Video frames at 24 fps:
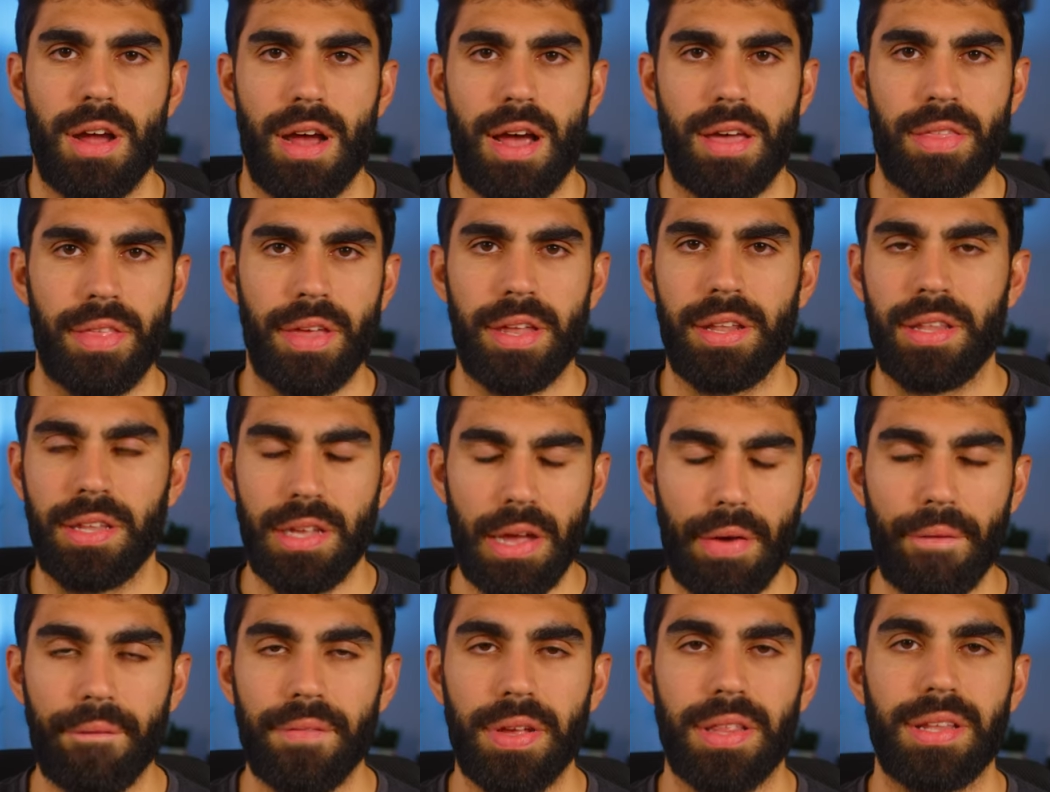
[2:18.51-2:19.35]
And then
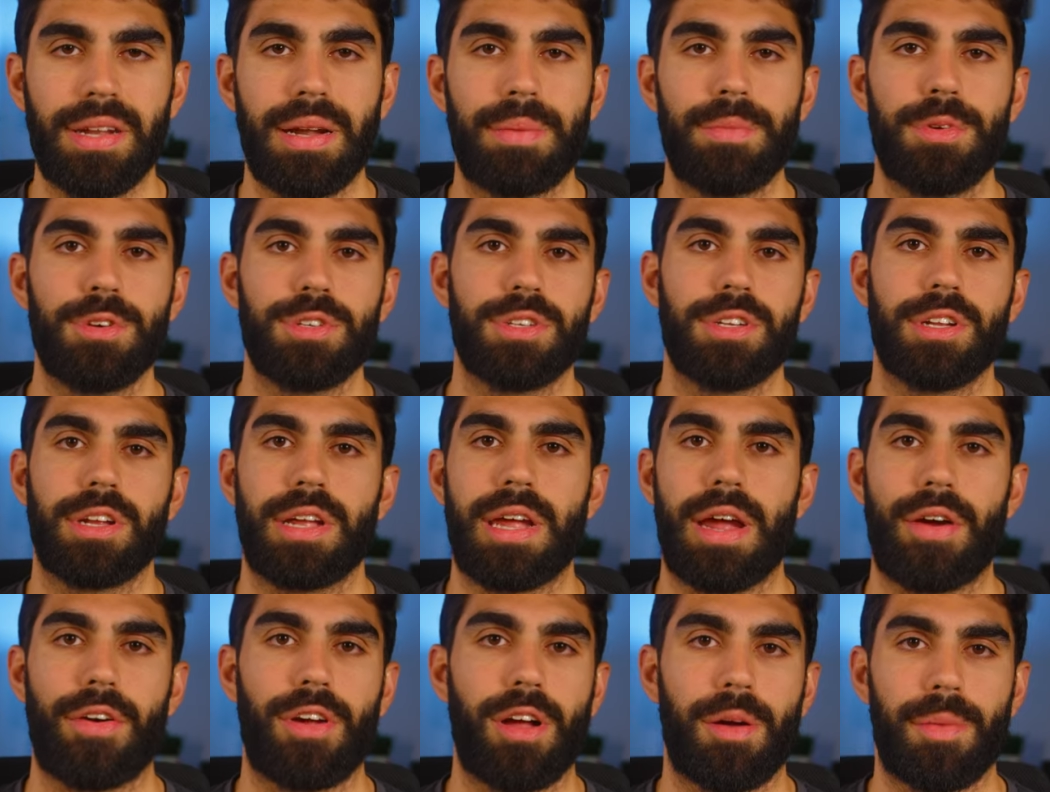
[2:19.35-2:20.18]
the other thing that I'm using to
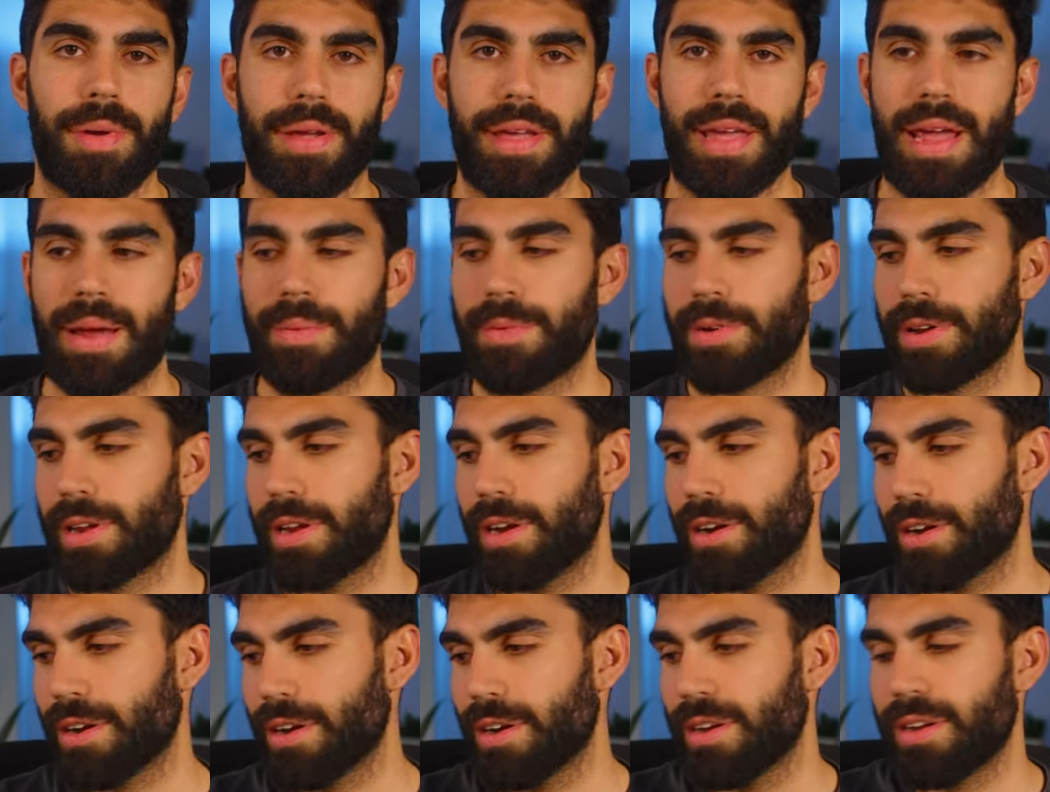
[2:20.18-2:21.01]
carry all my camera
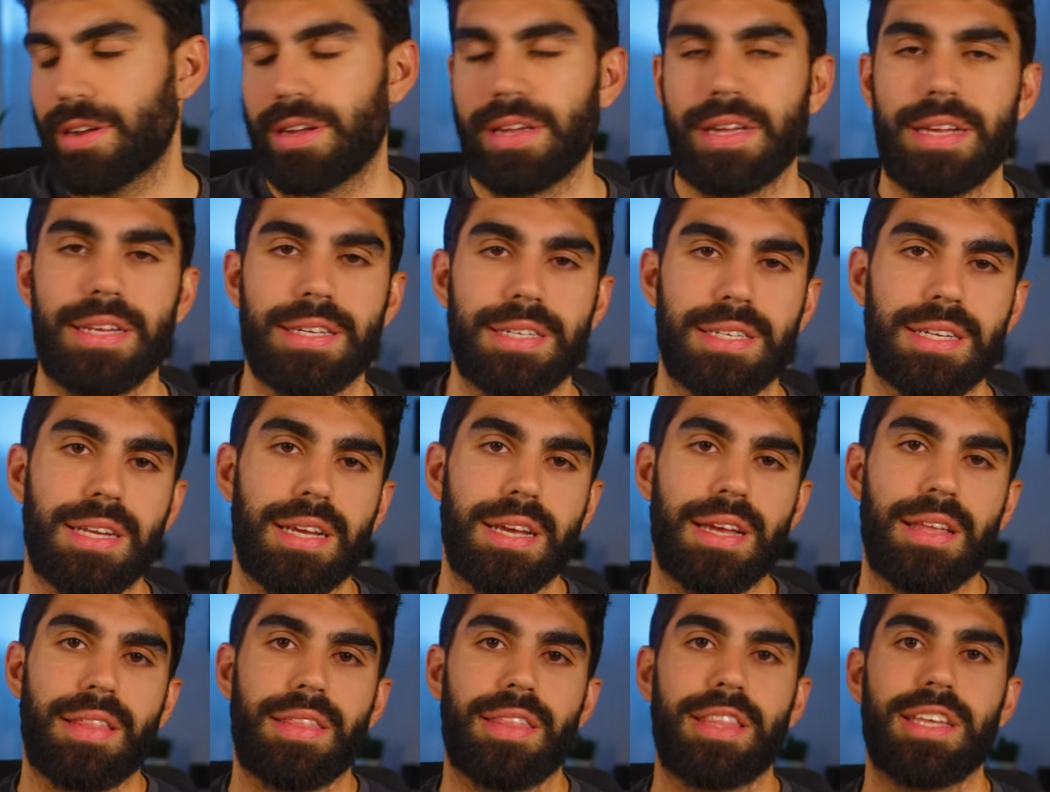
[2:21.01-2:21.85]
gear is
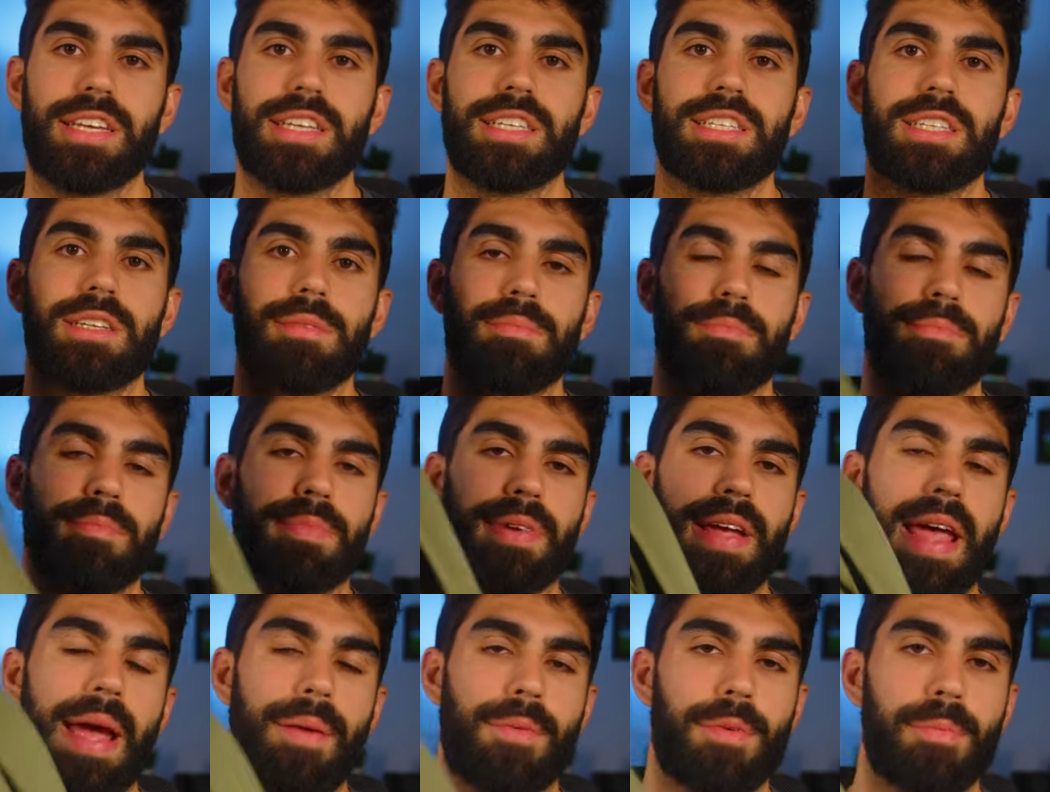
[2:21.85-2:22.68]
this
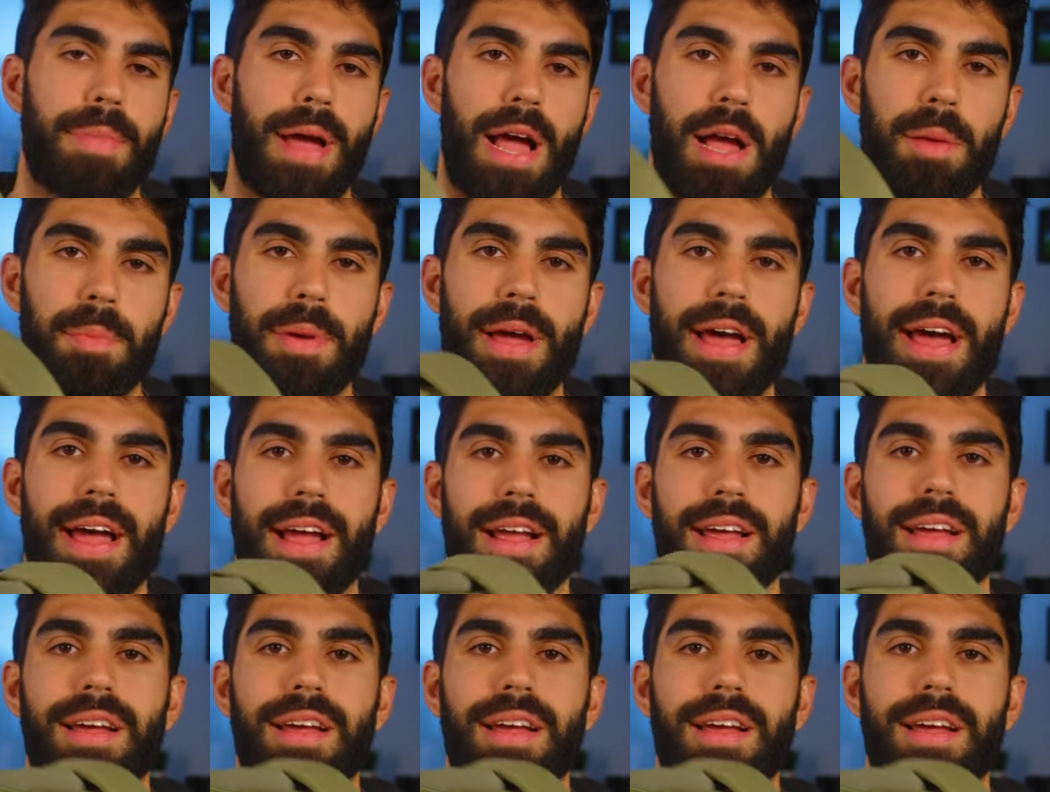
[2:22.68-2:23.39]
camera backpack.